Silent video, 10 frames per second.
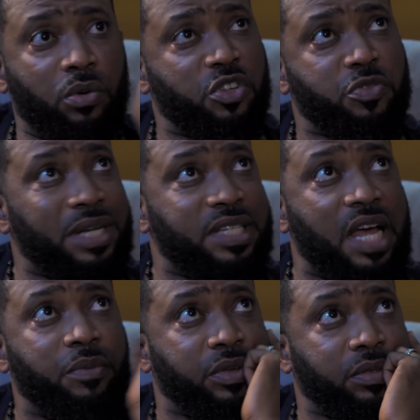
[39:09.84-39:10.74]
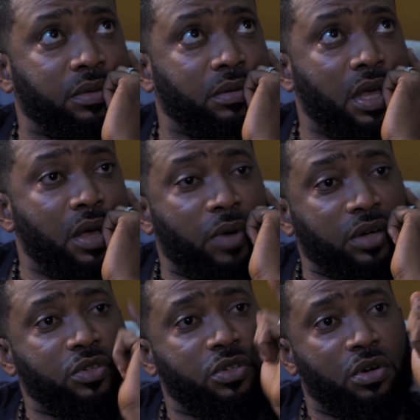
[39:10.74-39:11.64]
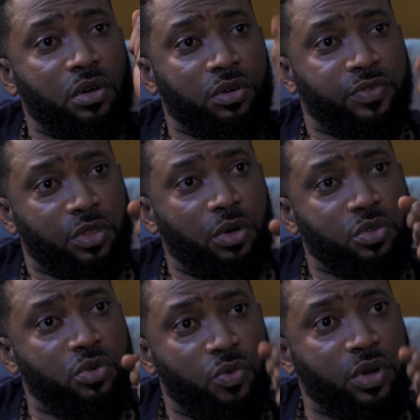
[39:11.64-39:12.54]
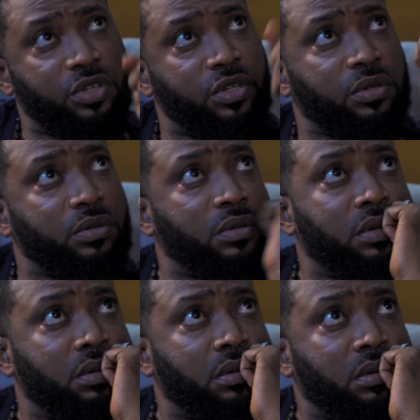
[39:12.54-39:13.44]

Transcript: I don't want to spend time with you. Why don't you go look for those who want you?